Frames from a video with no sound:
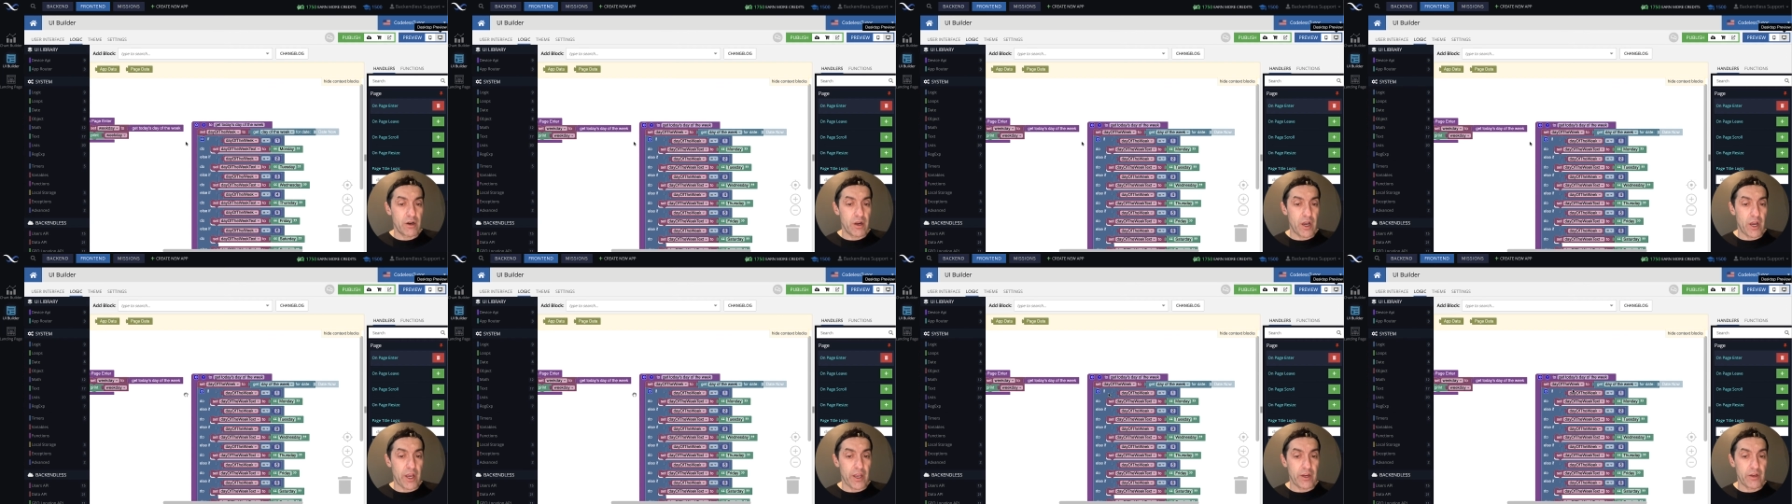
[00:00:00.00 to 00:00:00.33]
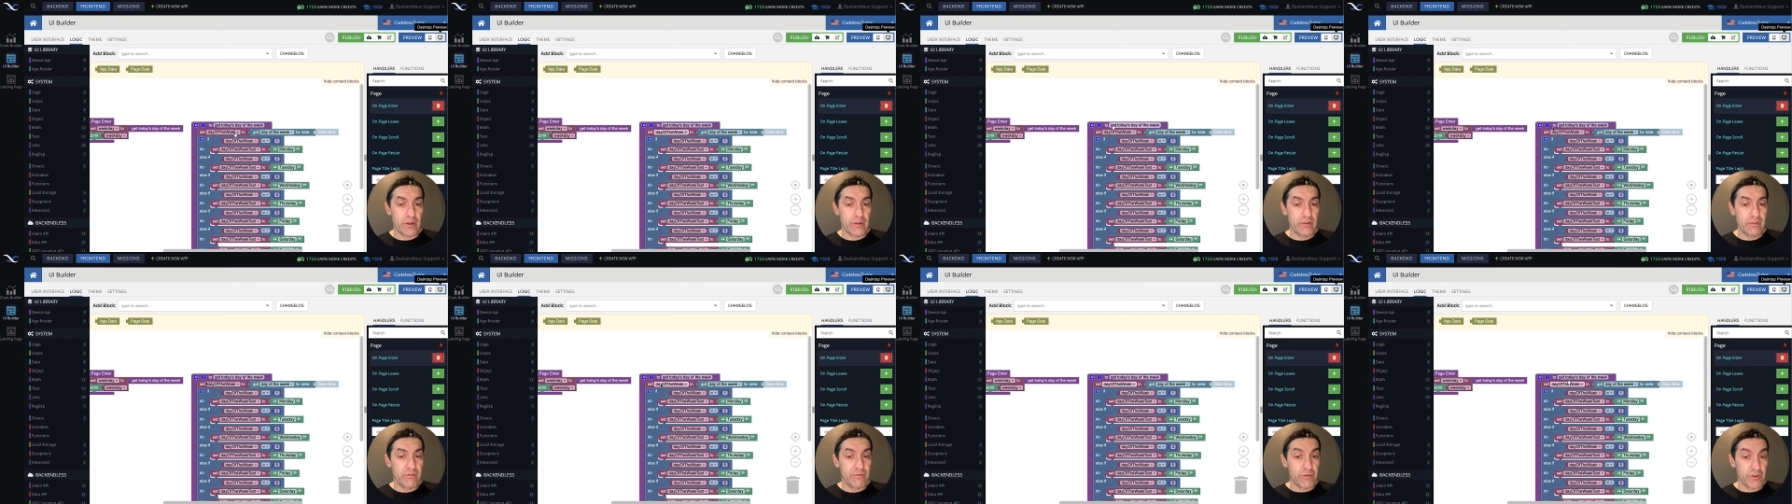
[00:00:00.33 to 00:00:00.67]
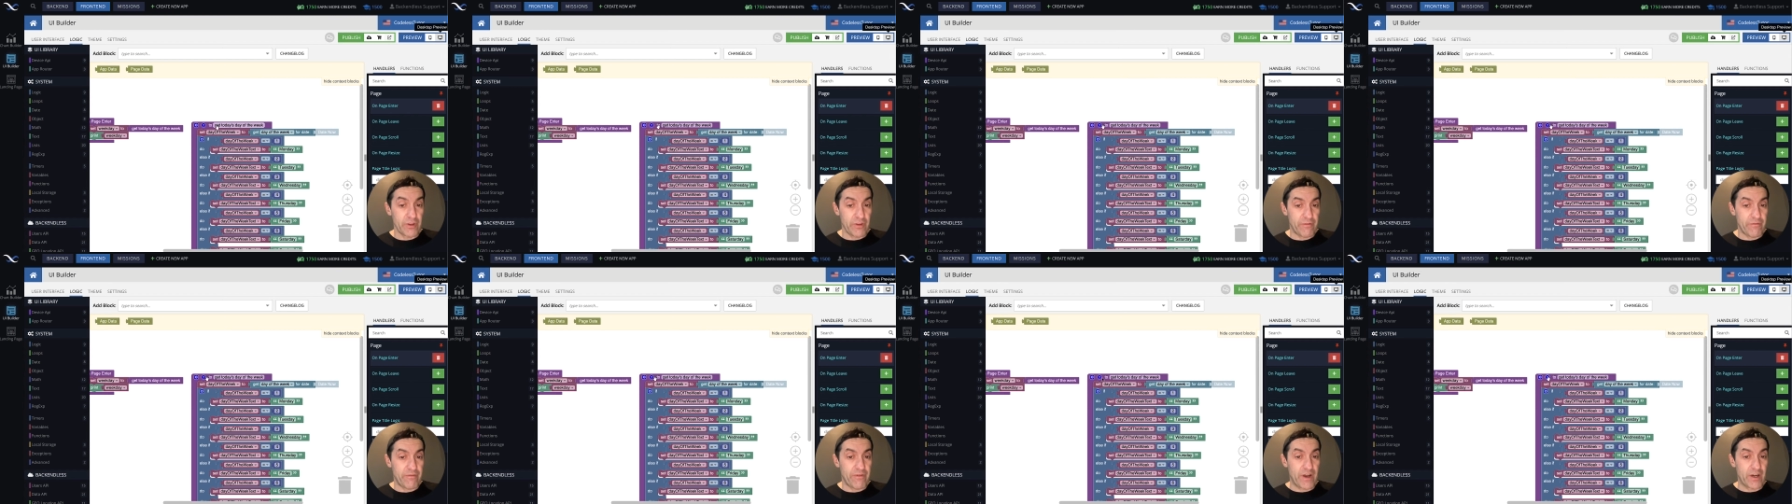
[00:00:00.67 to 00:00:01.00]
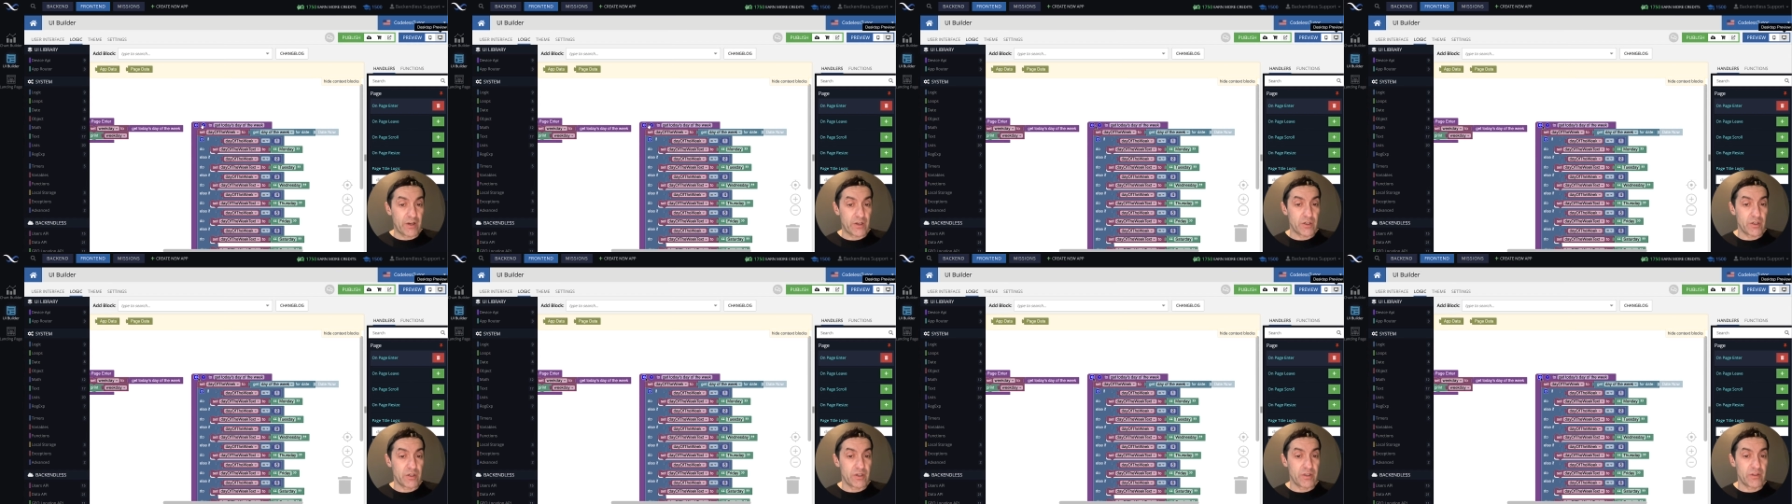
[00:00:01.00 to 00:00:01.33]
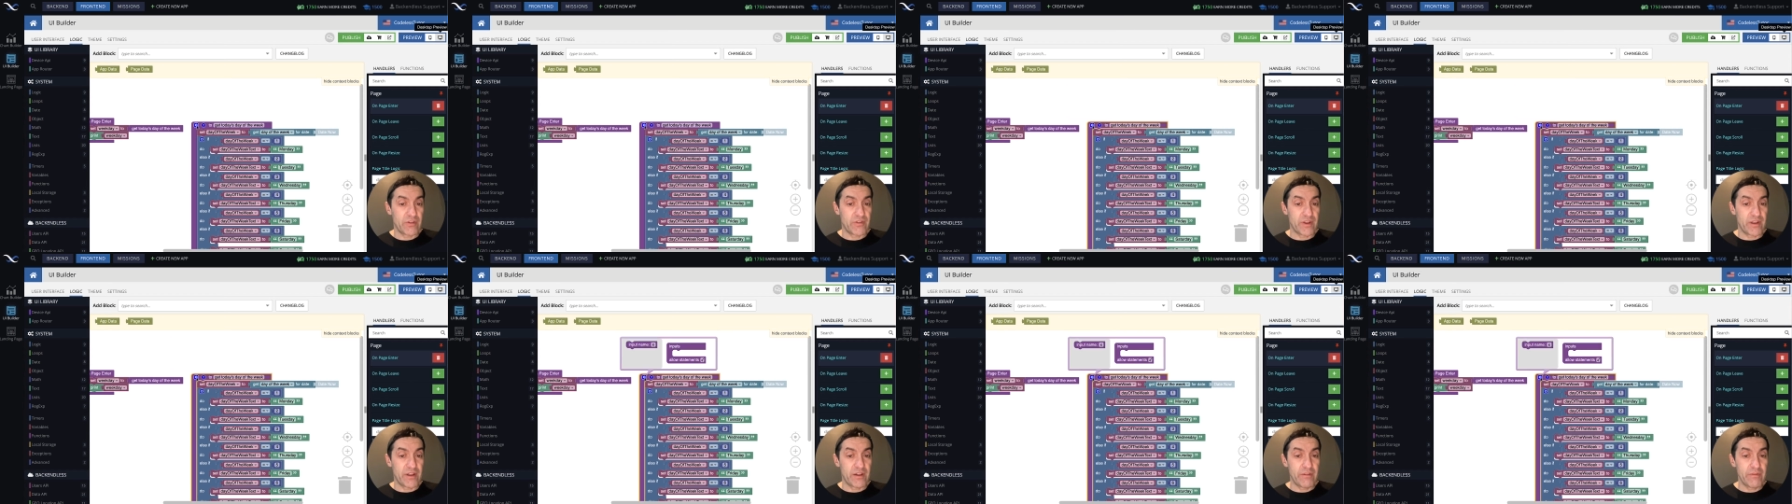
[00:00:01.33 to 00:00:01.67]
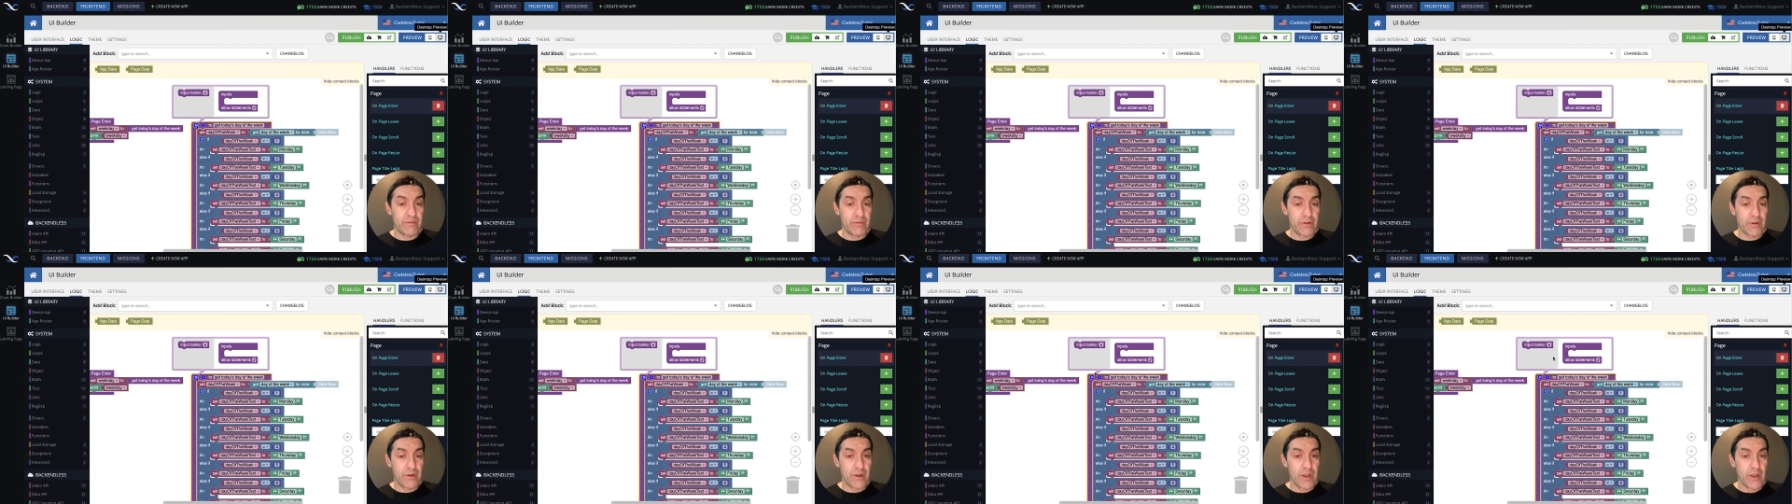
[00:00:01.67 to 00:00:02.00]
icon for the function itself,
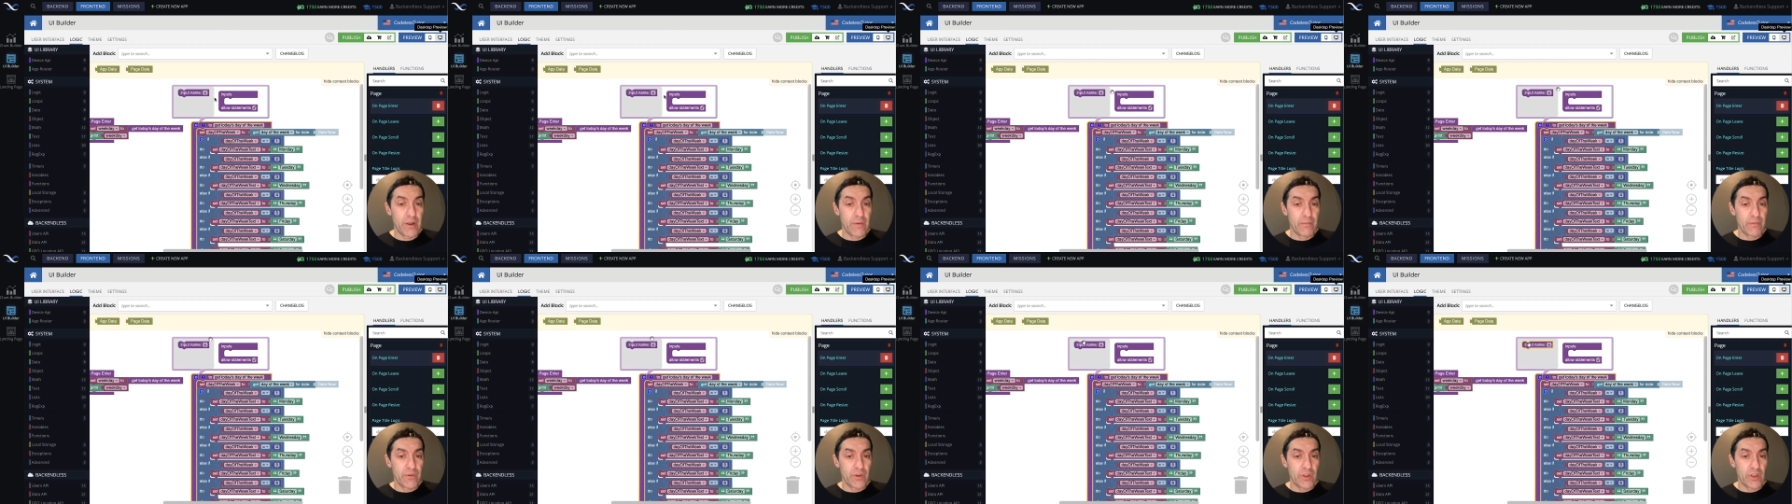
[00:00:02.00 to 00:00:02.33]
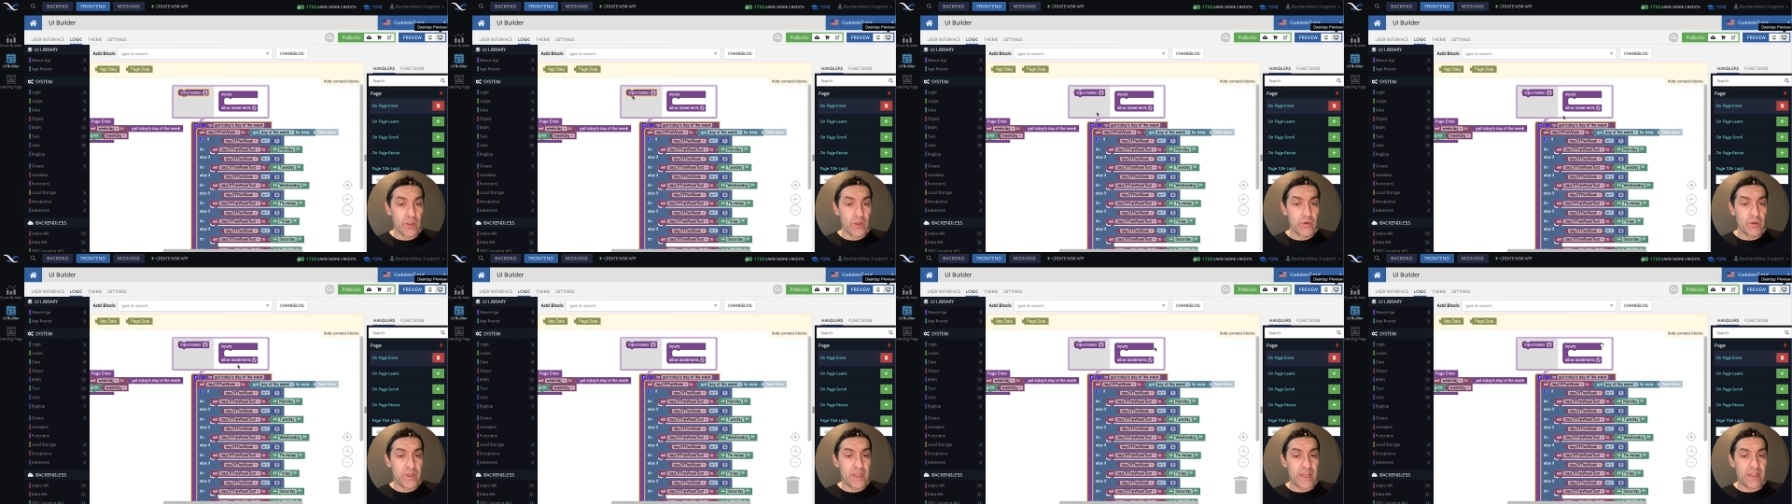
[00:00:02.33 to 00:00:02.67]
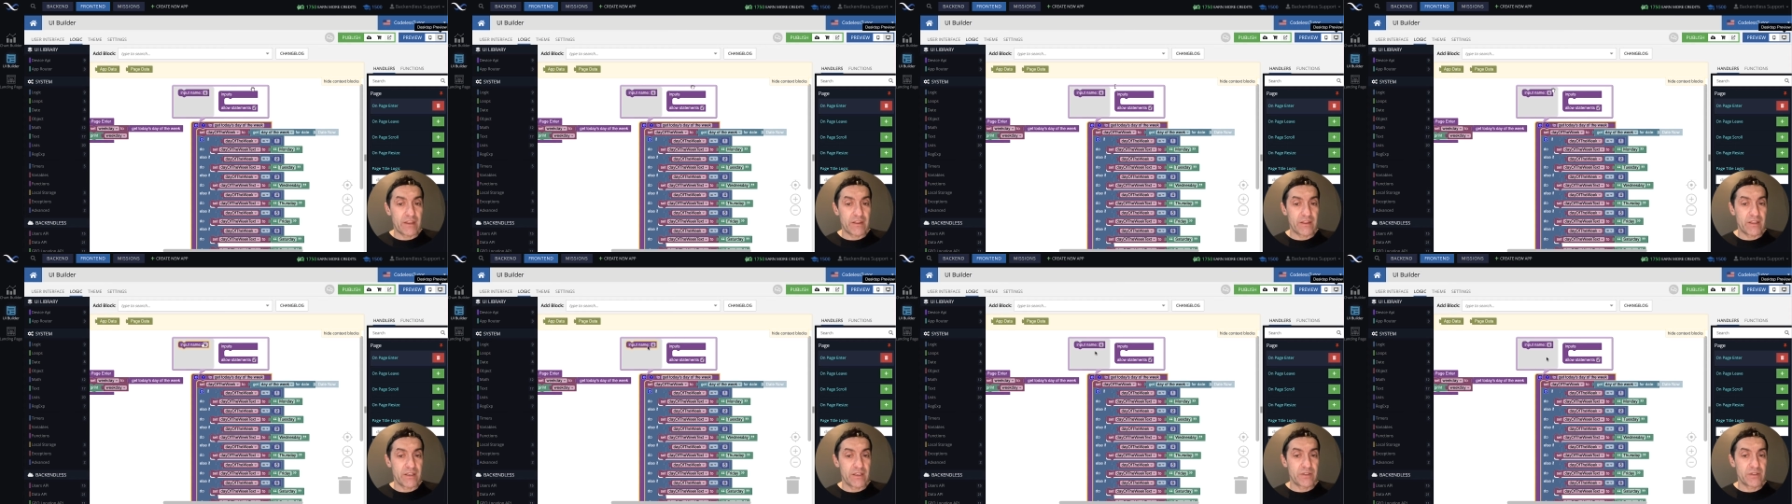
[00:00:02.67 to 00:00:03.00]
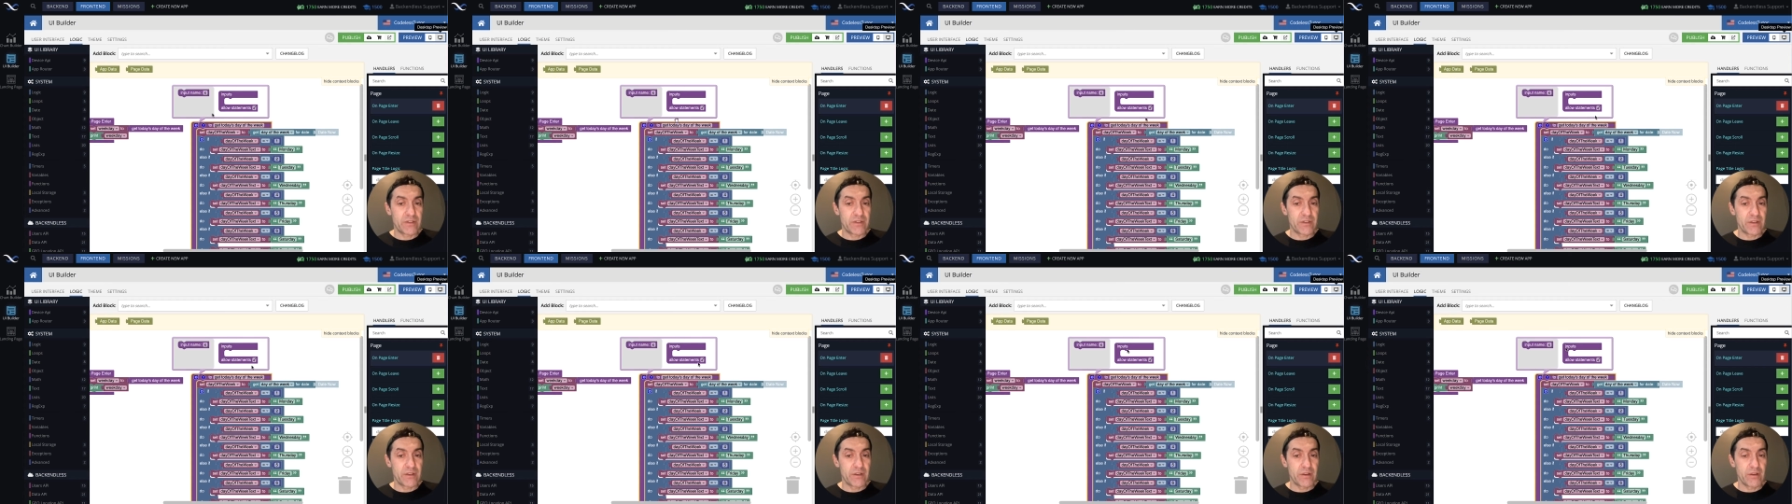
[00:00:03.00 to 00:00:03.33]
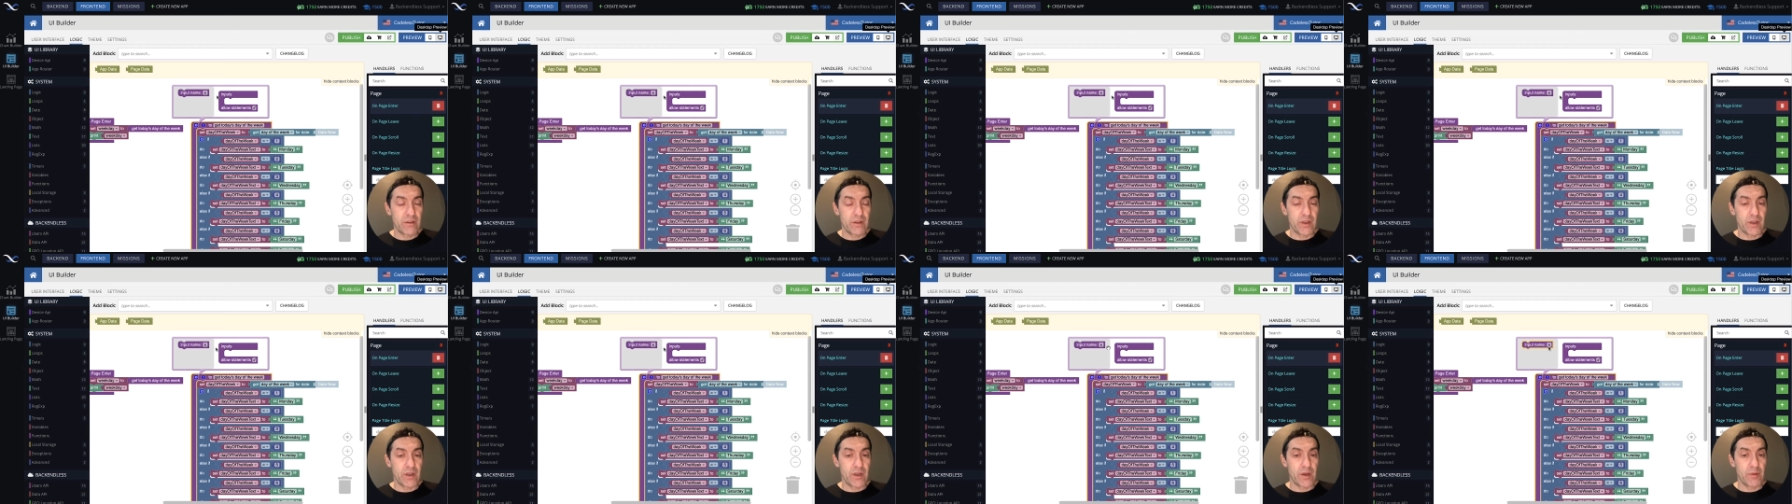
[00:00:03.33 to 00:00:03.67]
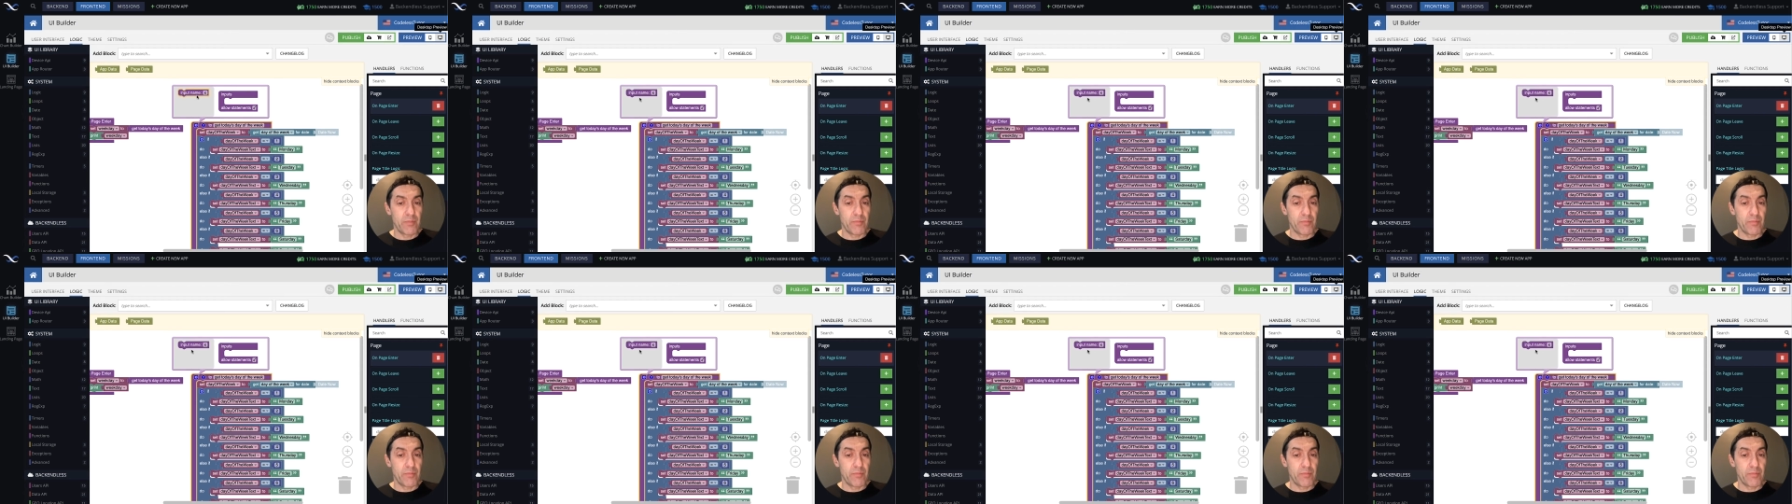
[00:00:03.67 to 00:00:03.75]
you get this uh,